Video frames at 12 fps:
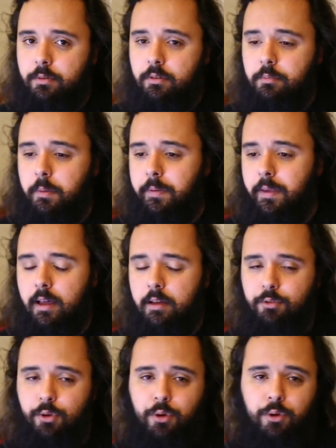Maybe I have a
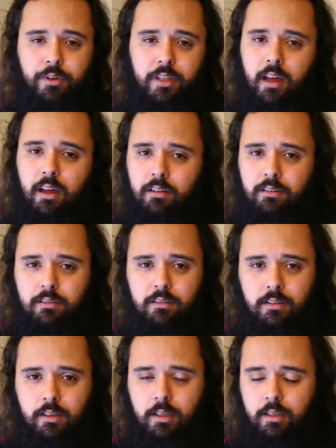hernia. I
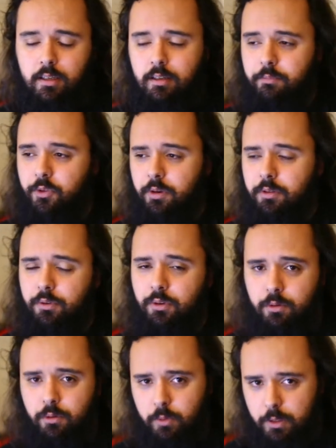don't even know
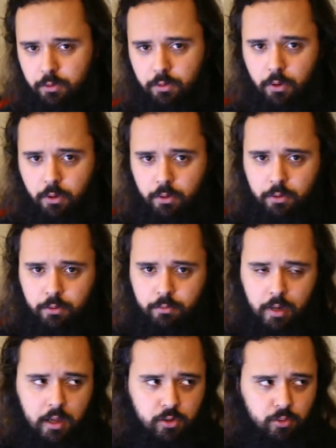what an
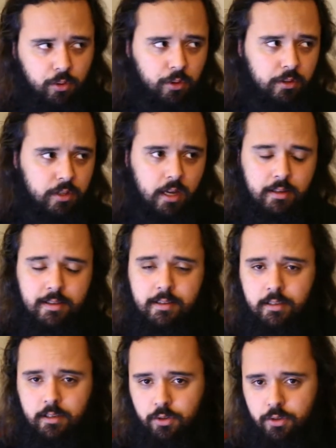actual hernia is. I
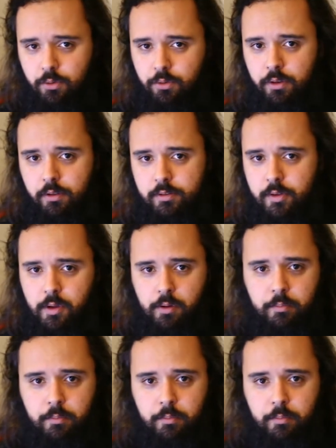just know the term.